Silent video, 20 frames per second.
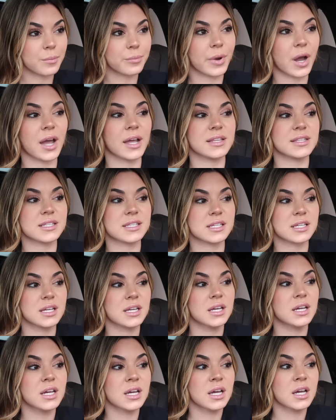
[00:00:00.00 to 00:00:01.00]
But
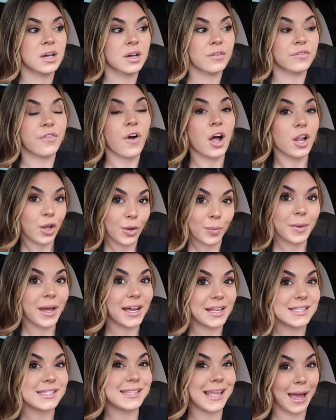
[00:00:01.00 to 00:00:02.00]
Follow me
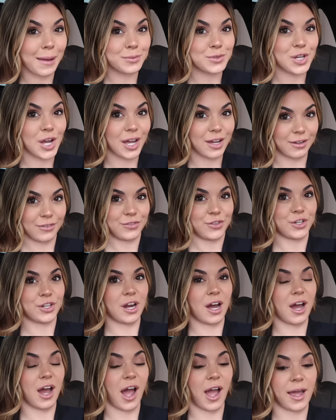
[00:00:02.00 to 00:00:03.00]
on Snapchat if you're
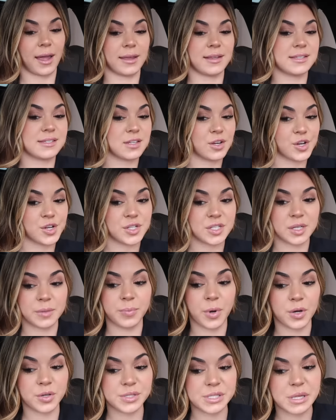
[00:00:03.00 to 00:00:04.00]
not. I seriously
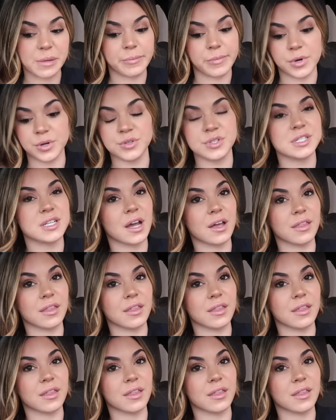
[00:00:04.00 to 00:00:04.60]
post the most